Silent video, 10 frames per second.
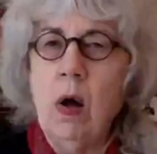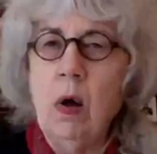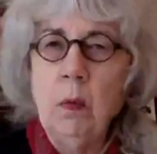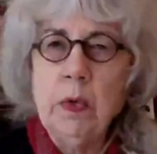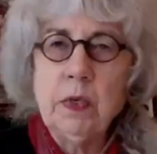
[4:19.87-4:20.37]

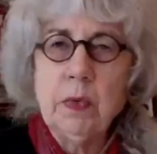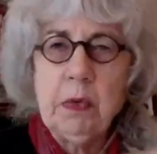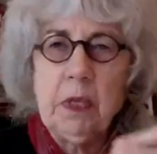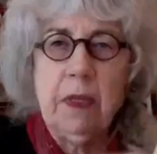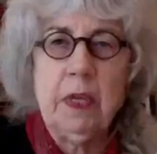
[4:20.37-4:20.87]

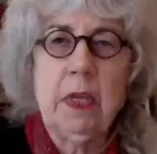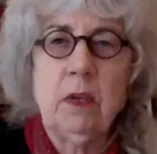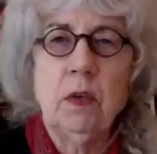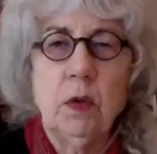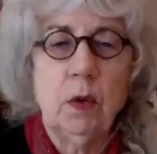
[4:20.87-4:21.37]
always be
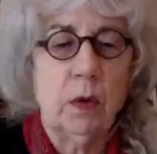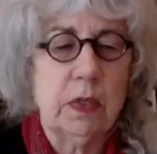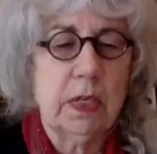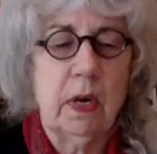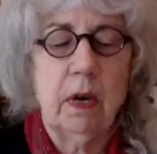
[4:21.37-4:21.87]
thinking to
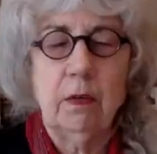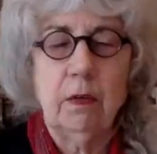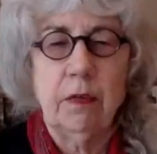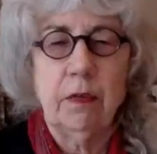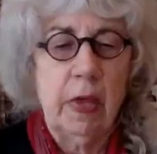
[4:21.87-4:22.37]

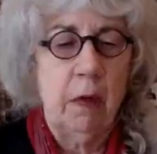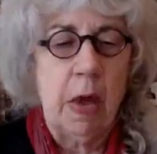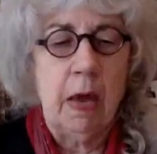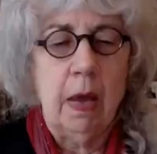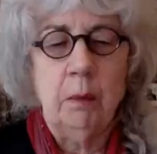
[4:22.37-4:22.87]
yourself,
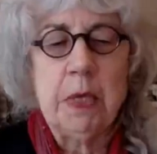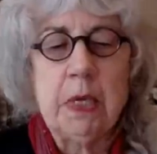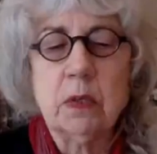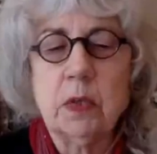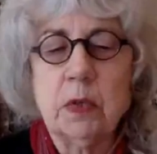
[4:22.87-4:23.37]

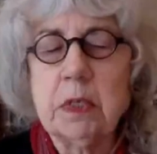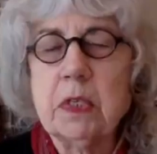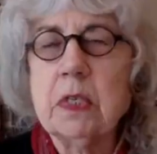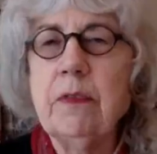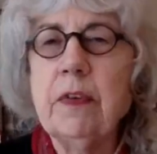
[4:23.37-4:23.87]
be as
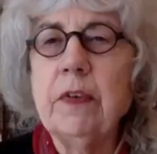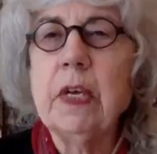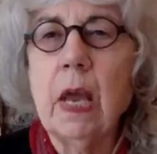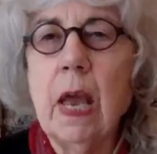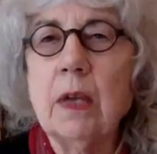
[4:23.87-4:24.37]

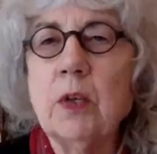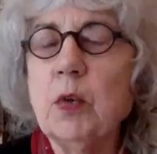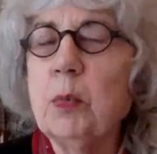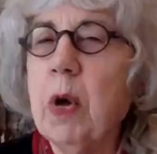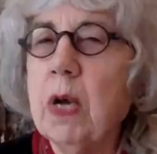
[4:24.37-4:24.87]
specific
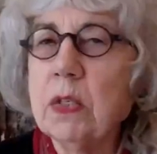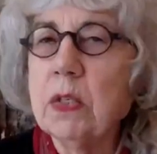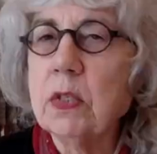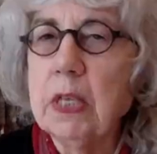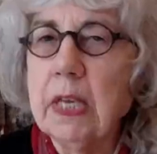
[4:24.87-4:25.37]
as you
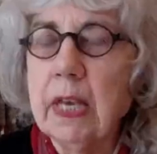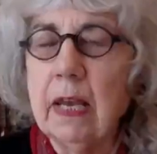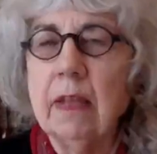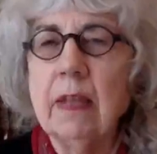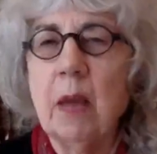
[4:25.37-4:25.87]
possibly
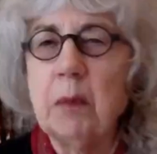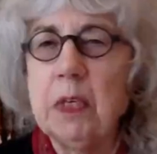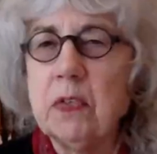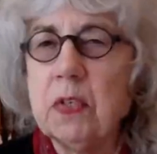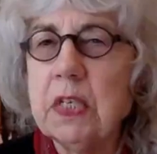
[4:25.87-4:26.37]
can. That
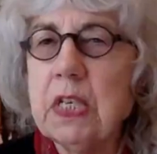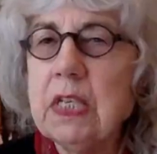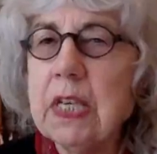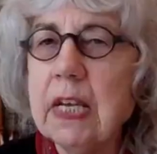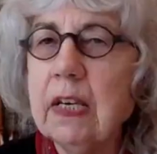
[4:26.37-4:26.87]
means
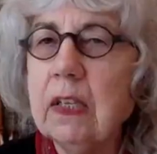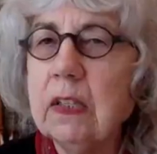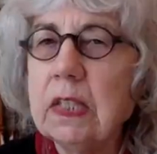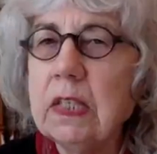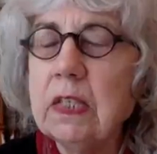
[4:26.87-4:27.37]

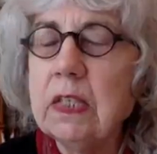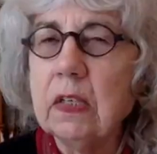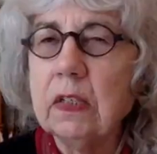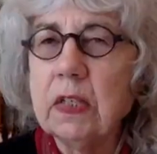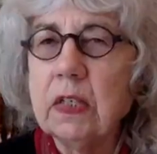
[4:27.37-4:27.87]
detail,
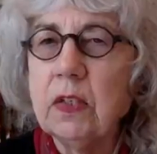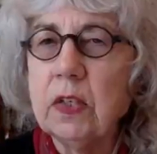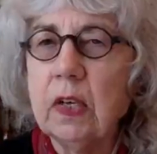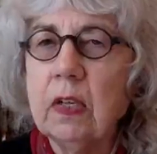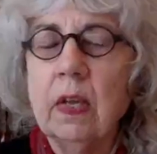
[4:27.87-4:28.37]
detail,
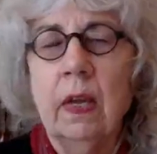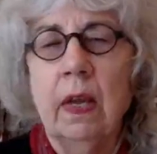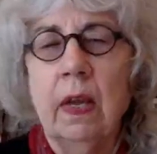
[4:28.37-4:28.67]
detail.